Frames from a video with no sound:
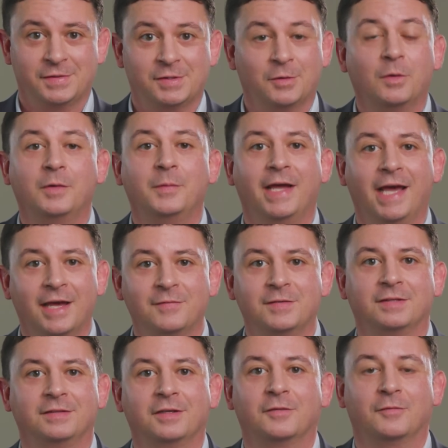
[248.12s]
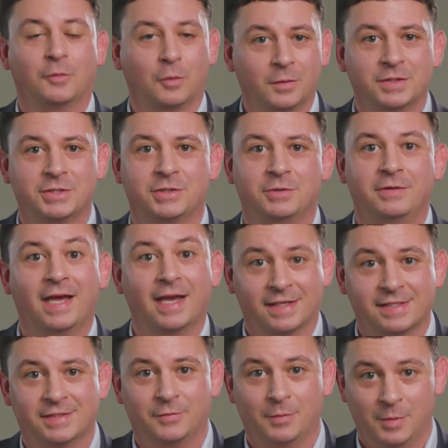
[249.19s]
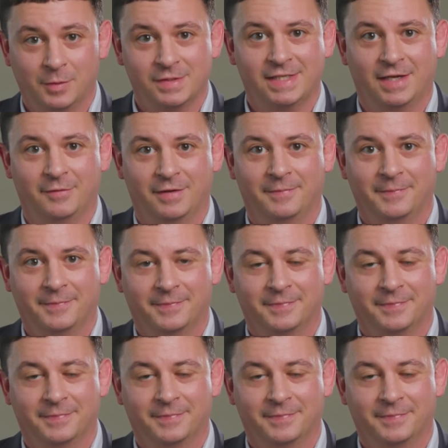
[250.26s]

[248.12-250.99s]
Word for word: So what do we have to look forward to next from Odaseva?